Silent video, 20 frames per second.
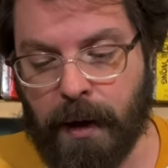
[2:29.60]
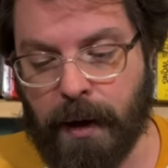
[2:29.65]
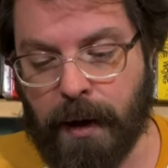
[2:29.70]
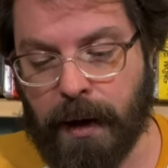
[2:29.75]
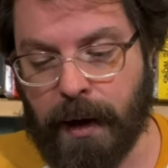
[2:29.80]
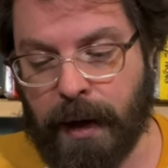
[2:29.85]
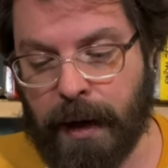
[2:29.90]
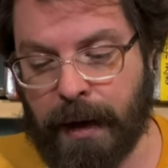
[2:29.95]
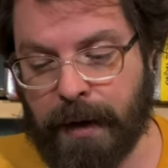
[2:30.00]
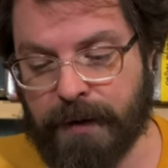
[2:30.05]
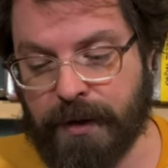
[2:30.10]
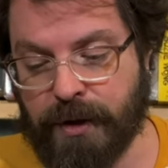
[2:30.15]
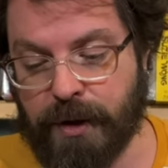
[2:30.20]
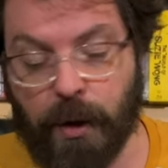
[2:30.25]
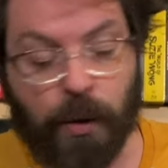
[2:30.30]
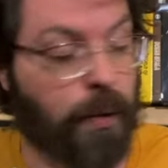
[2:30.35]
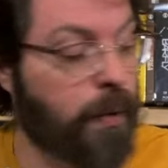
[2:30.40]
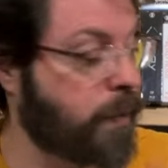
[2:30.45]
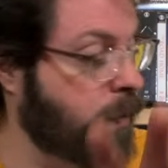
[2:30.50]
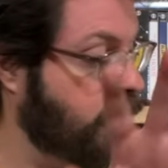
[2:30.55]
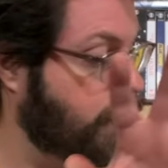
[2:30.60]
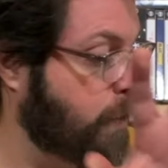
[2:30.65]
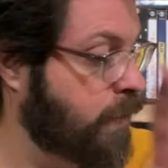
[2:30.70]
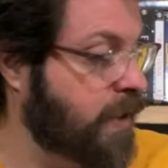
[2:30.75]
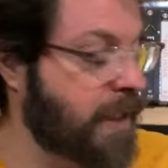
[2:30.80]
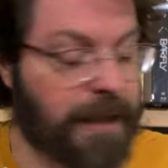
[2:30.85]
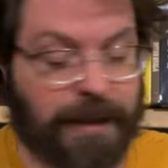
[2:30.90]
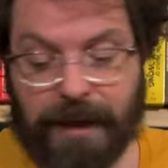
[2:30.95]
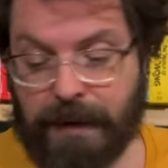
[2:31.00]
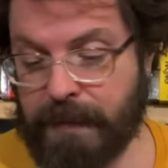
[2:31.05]
Uh, so, new
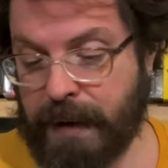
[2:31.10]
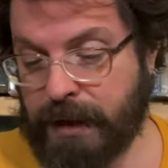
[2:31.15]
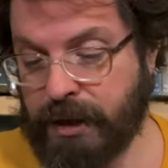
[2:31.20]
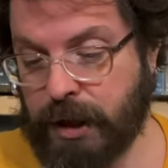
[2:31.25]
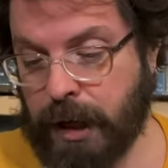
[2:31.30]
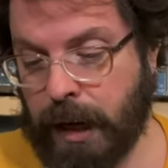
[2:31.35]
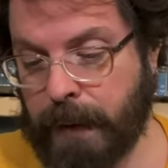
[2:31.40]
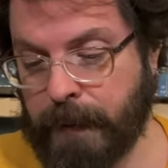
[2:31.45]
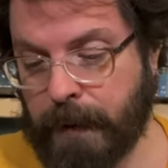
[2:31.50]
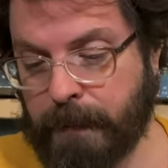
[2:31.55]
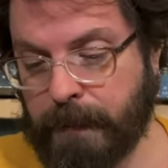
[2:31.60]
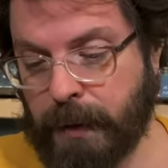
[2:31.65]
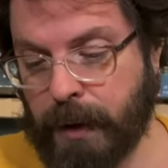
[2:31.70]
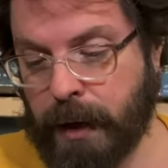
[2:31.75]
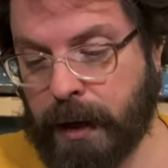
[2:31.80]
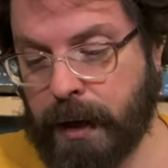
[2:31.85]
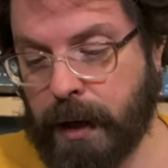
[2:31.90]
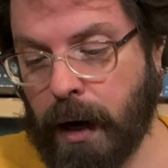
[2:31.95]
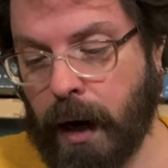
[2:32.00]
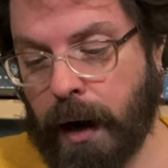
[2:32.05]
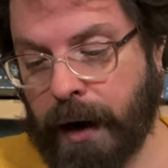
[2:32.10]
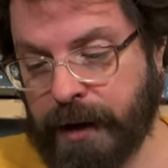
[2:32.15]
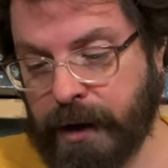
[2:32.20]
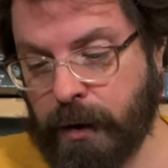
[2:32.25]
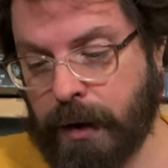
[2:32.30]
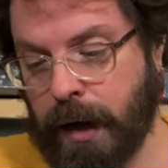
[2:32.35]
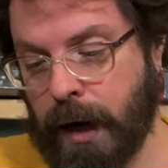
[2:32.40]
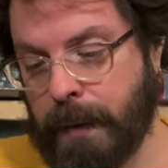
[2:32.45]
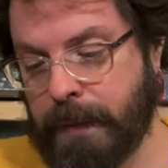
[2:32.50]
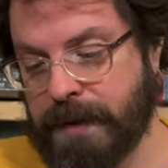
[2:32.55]
16 page comic book, audio
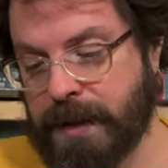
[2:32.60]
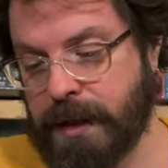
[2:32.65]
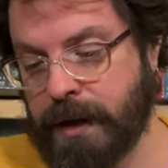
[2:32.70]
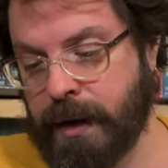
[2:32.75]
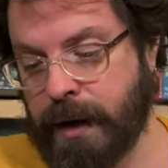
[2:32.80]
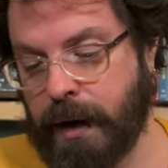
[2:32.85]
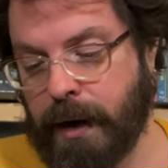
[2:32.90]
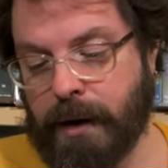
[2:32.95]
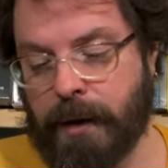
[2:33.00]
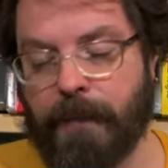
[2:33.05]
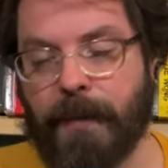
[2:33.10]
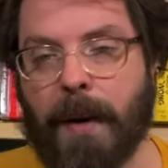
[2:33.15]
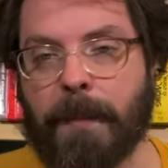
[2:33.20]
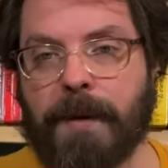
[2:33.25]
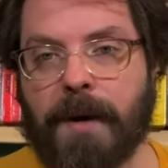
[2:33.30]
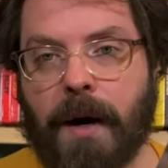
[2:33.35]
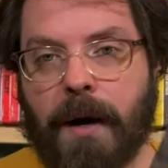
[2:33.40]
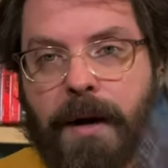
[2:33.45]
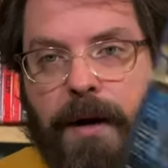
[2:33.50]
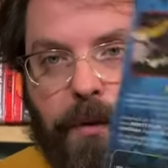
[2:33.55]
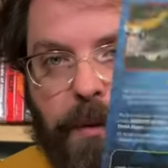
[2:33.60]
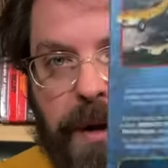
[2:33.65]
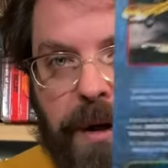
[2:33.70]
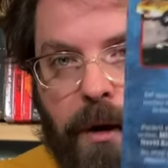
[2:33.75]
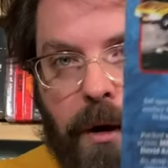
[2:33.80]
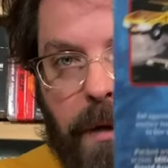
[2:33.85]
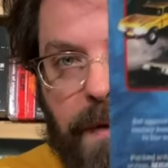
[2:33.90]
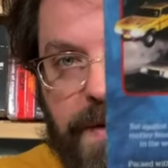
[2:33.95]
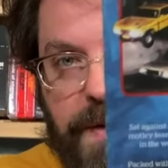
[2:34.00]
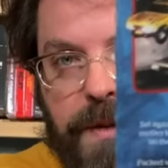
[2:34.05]
commentary. Here, I'm not going to read
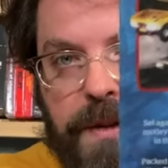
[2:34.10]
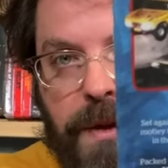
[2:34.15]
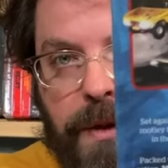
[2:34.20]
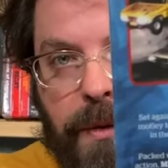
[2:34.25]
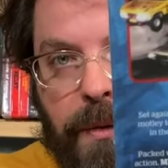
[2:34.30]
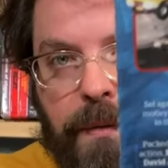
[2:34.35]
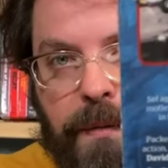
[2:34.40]
all this to you.